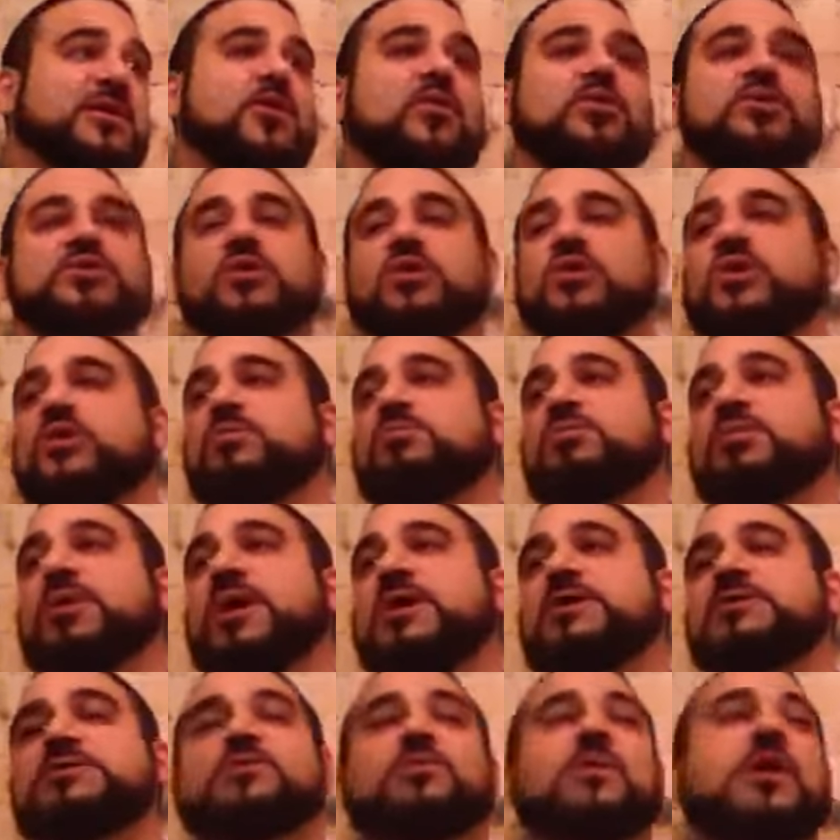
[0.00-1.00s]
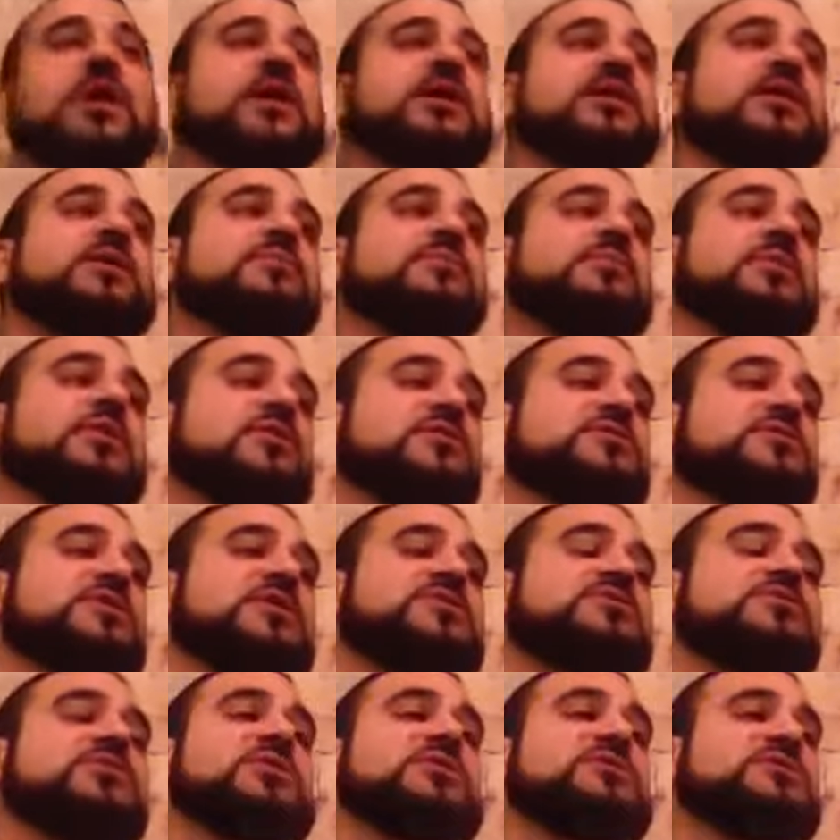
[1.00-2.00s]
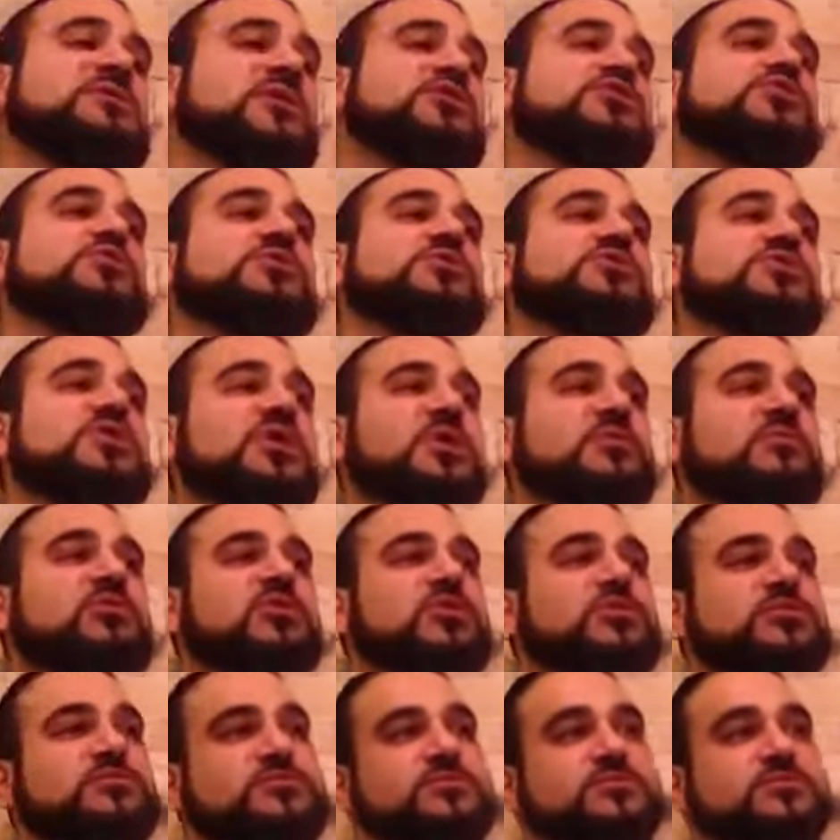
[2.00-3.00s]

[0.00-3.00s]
going to a good place. Why? Because he's not Jewish anymore.